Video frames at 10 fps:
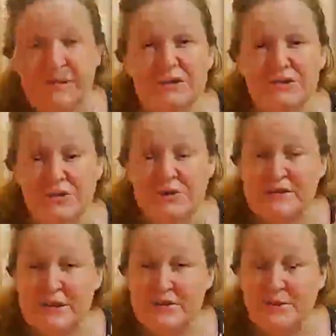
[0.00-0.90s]
So as
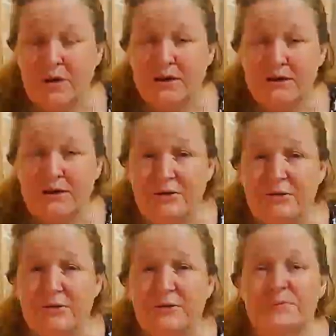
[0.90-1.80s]
he's walking
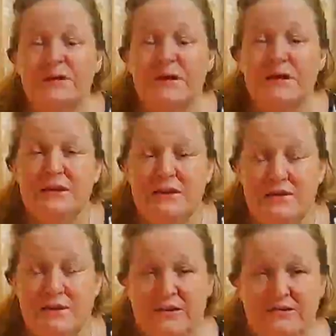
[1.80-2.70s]
home, you
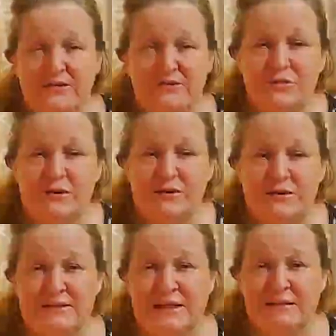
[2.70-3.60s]
know, he's doing his
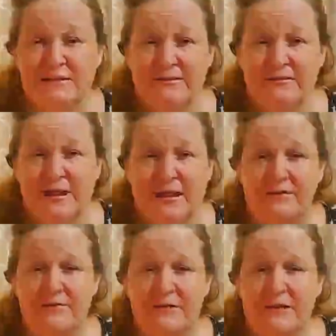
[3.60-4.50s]
daily
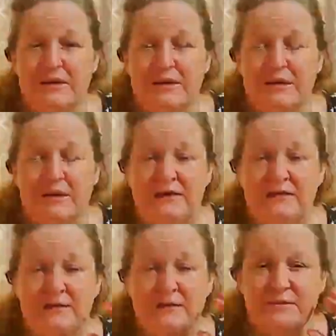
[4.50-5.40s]
life,
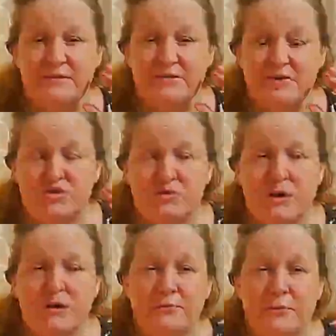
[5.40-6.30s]
he's
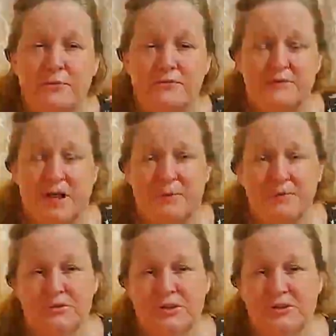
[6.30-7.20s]
struck by this
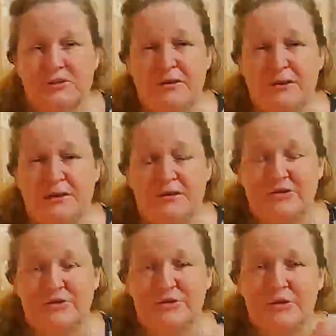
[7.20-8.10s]
opportunity
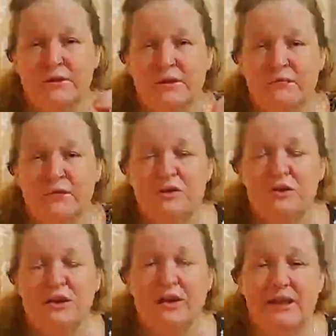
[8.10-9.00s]
to really
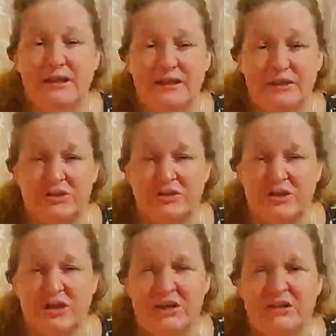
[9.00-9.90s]
communicate and
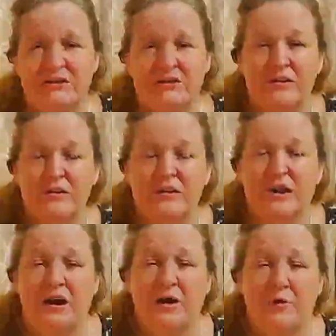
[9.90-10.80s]
share
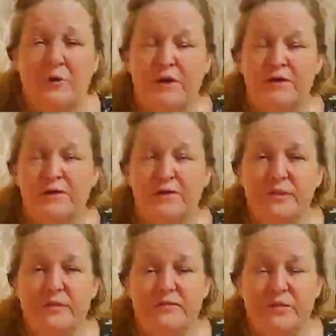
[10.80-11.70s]
with
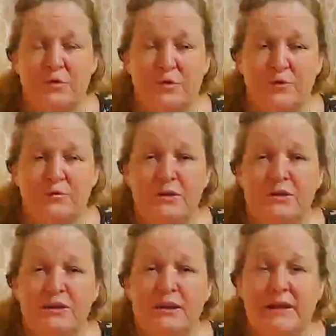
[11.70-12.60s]
his whole
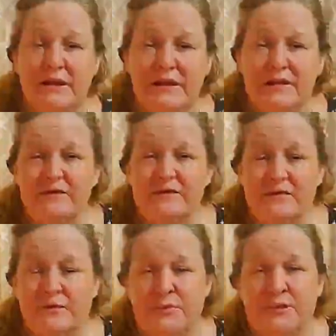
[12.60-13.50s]
community
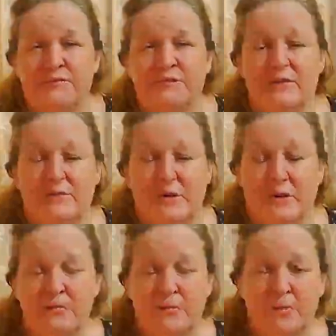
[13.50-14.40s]
some things that are
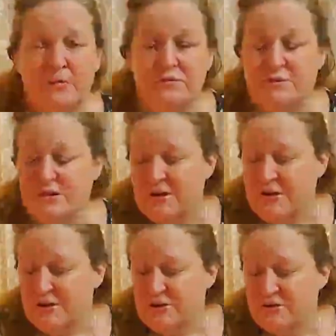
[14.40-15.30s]
very important.
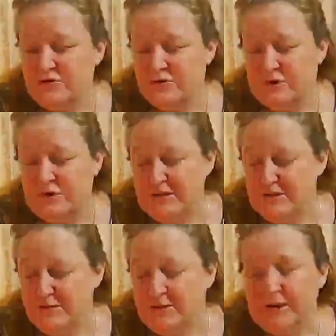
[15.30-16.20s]
So during
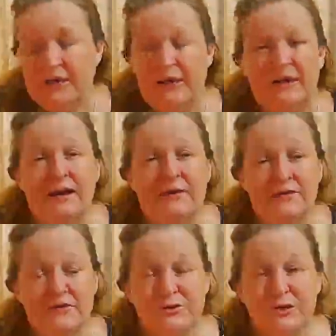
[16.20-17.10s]
this week,
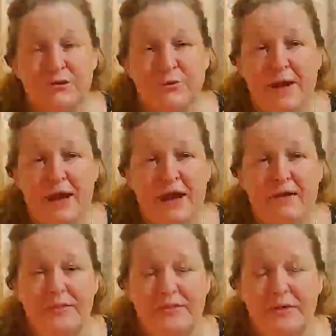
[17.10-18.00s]
during your
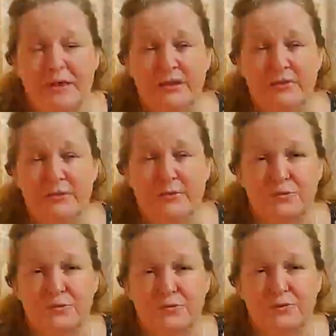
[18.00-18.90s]
path, you know,
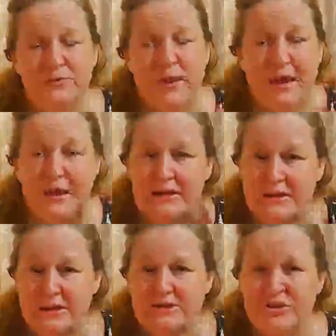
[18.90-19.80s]
pay
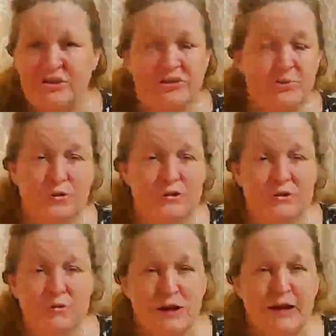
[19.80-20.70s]
attention to what's
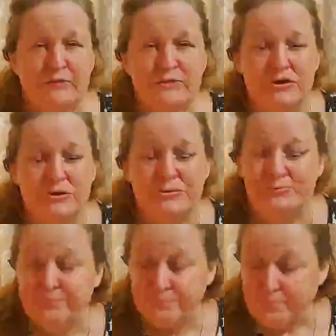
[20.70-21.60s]
around you,
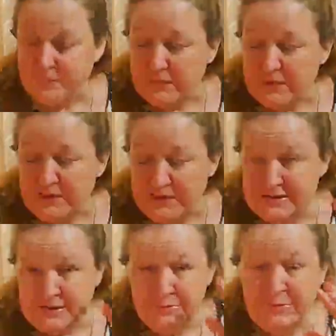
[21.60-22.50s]
because
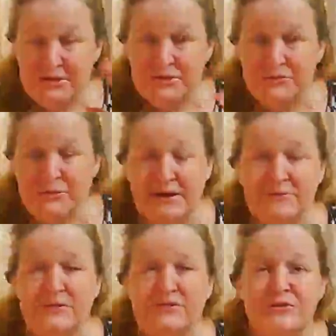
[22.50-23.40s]
something that's
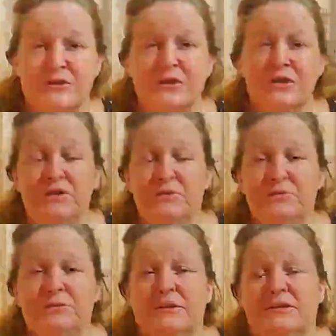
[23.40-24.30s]
around you
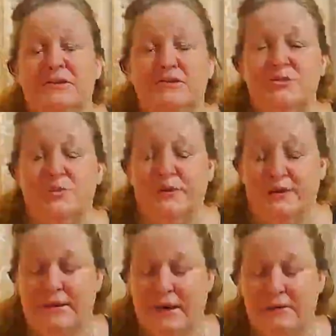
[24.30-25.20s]
will need to
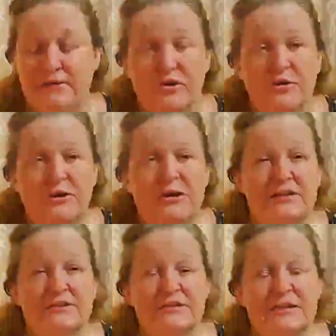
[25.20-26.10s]
be
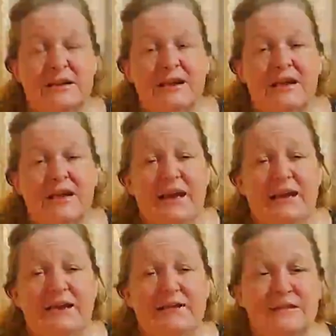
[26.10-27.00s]
noticed
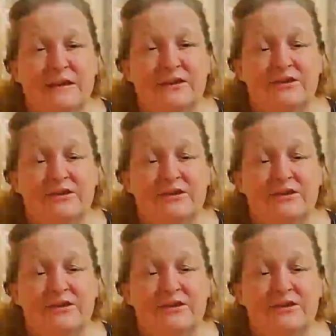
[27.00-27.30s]
and